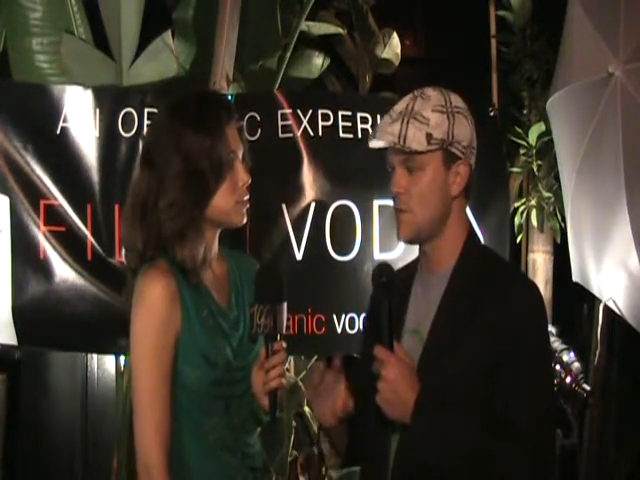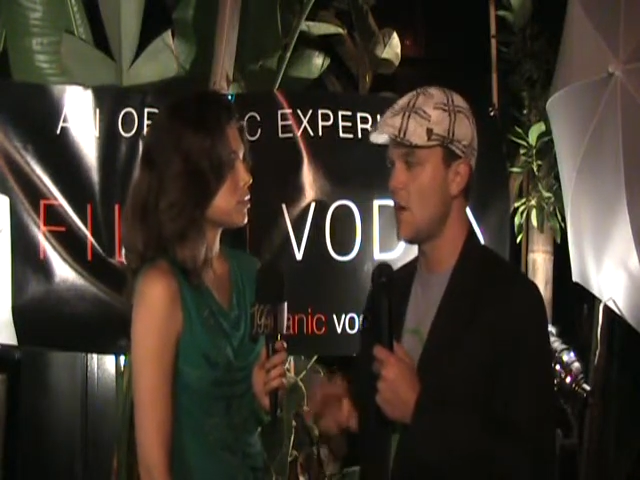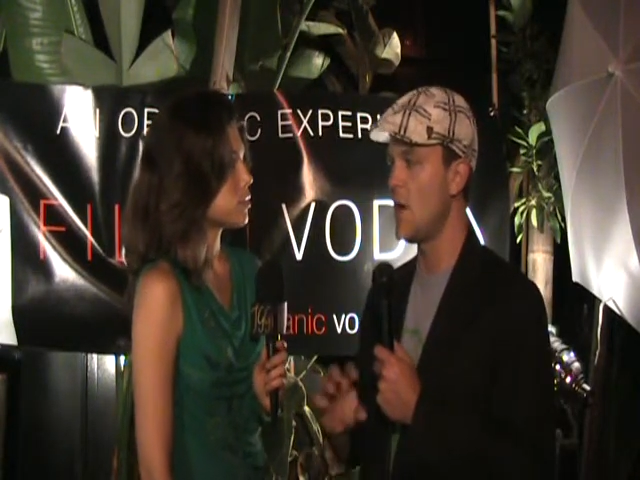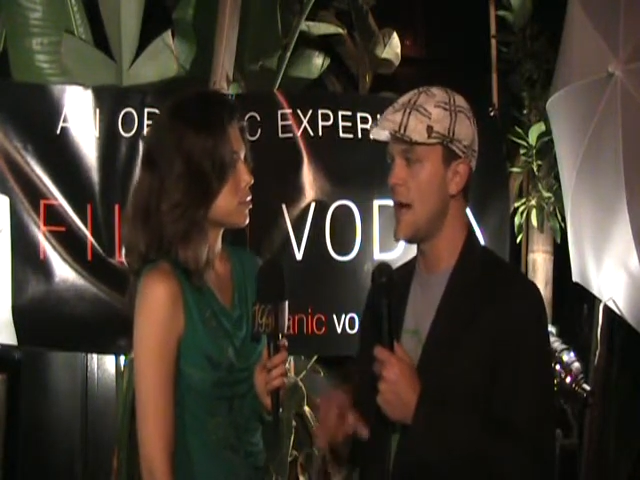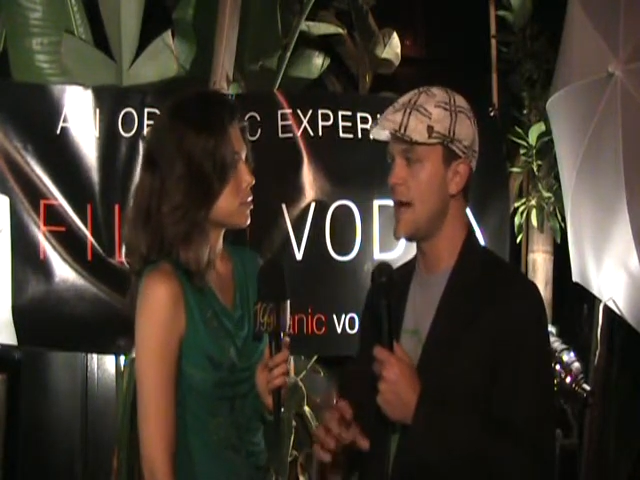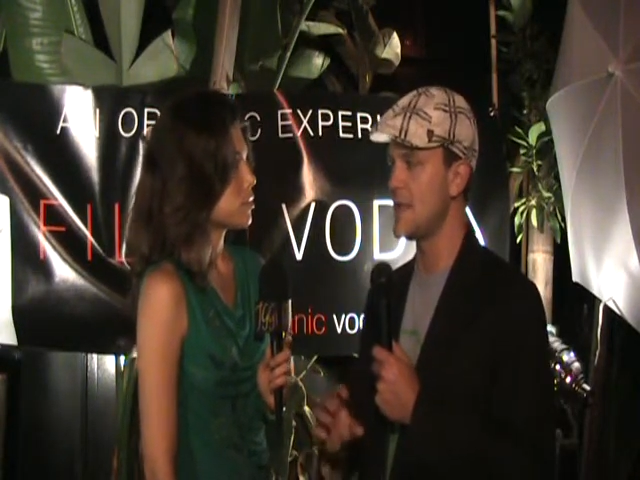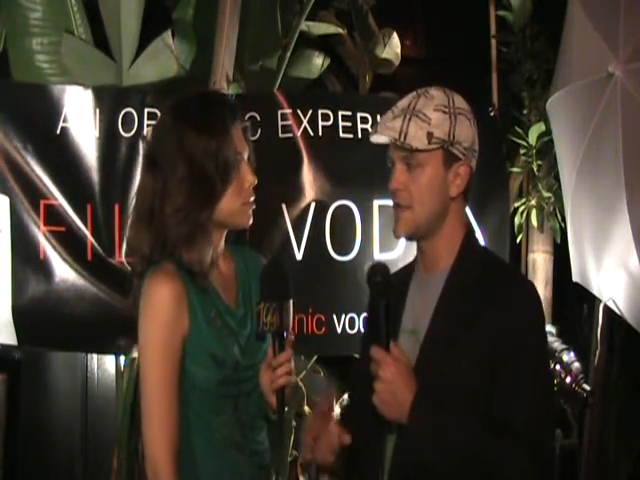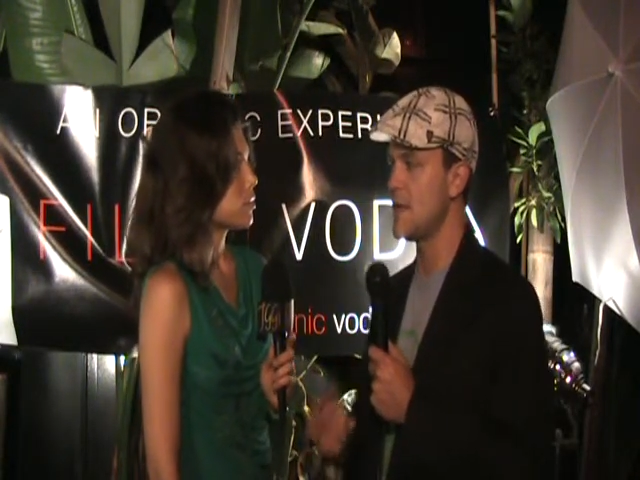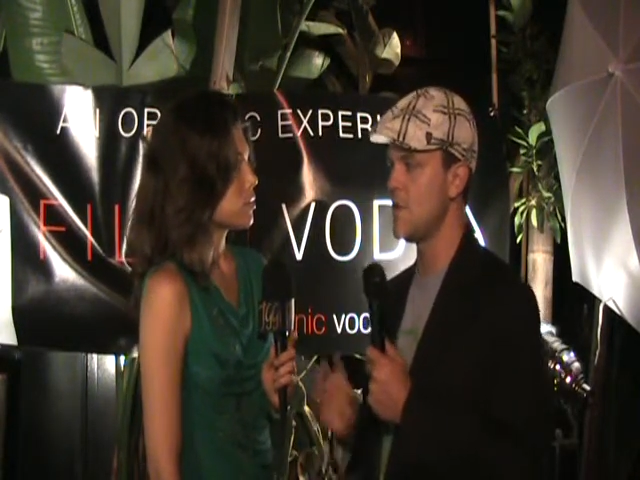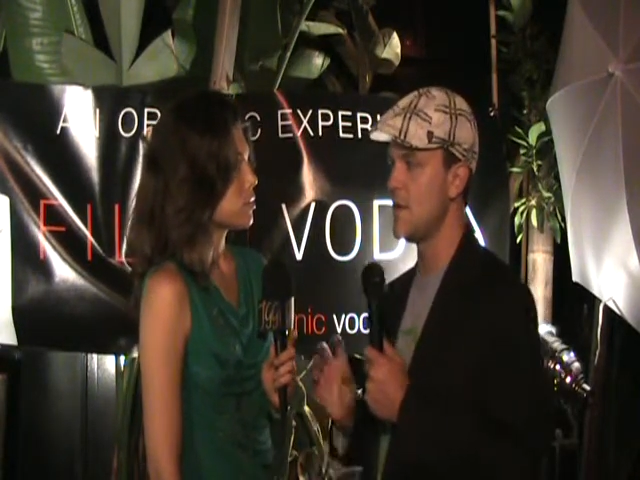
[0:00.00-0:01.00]
small
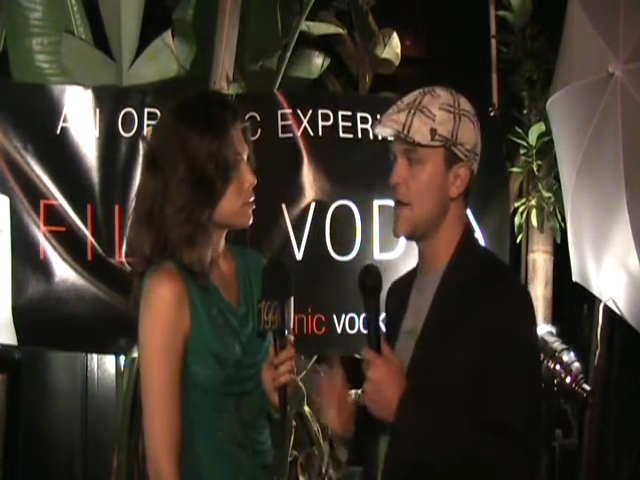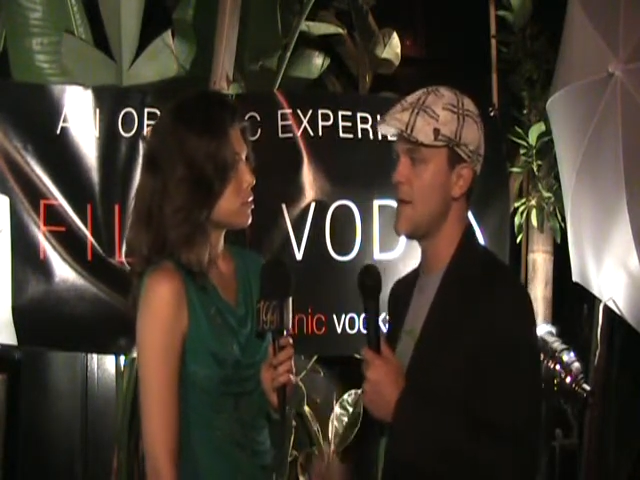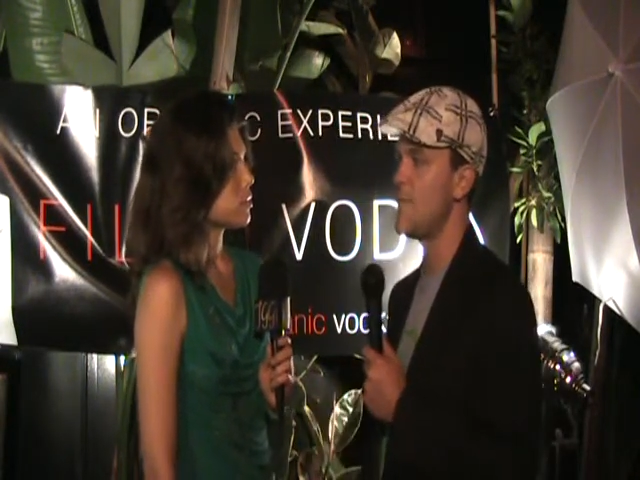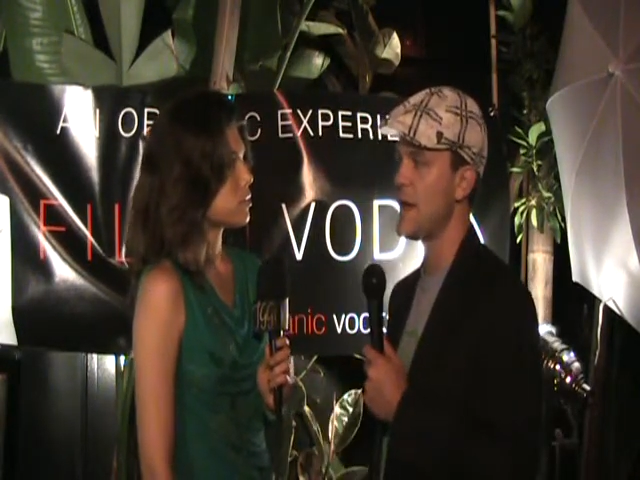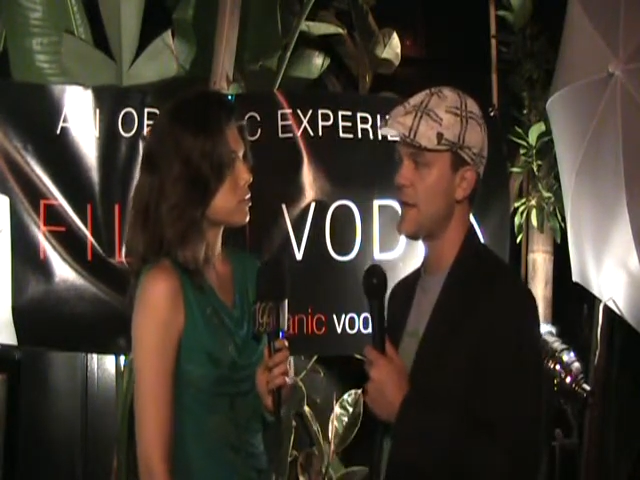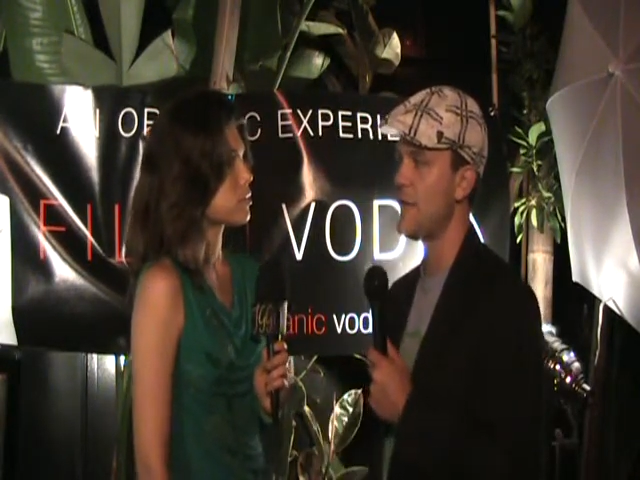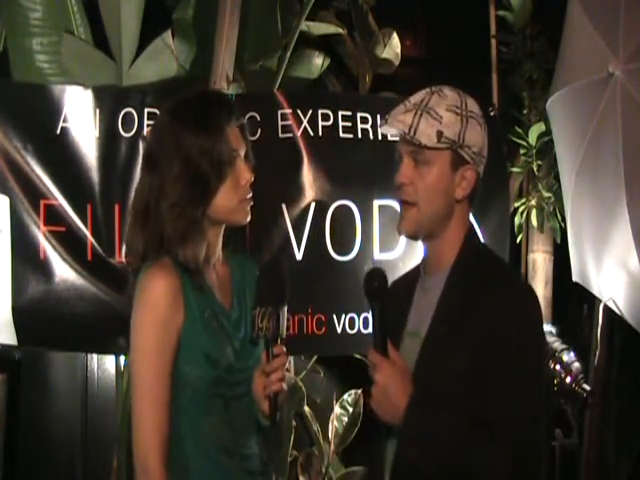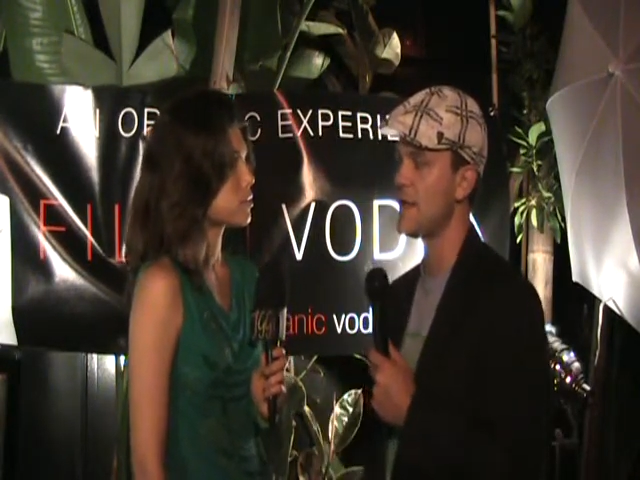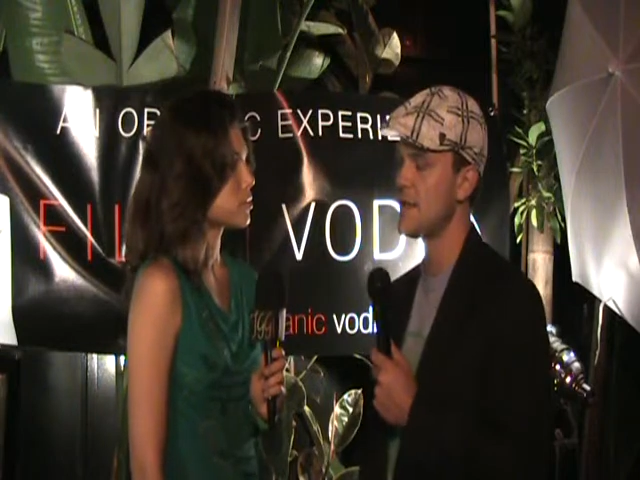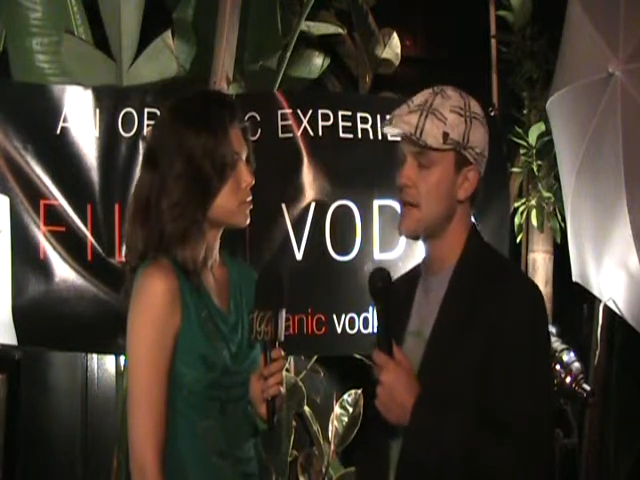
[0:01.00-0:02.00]
acts can really have big
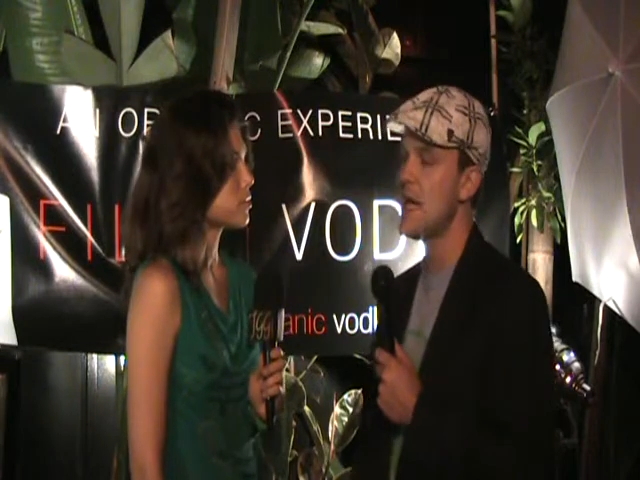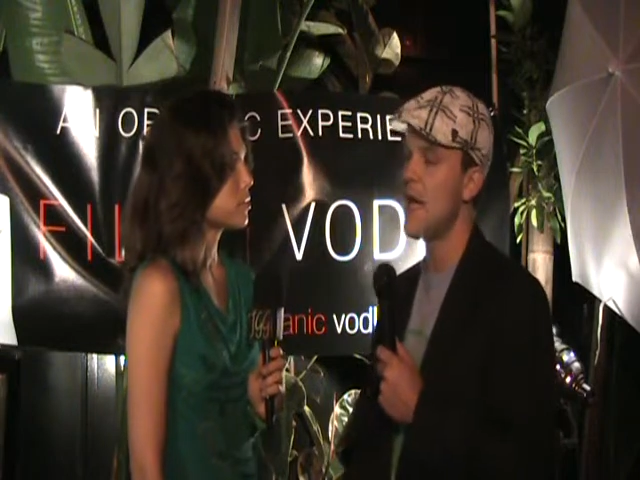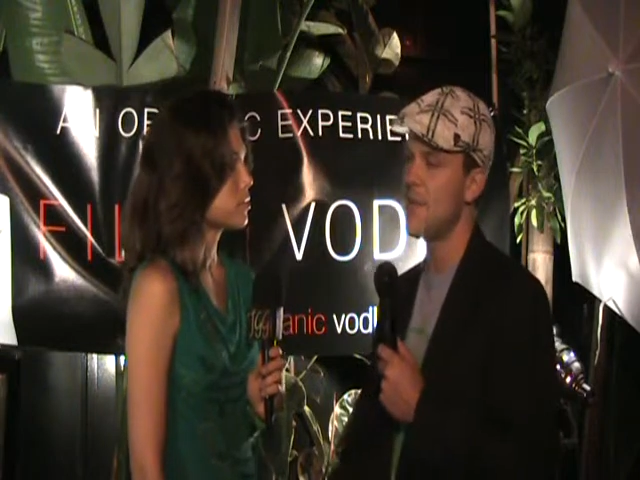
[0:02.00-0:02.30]
effects.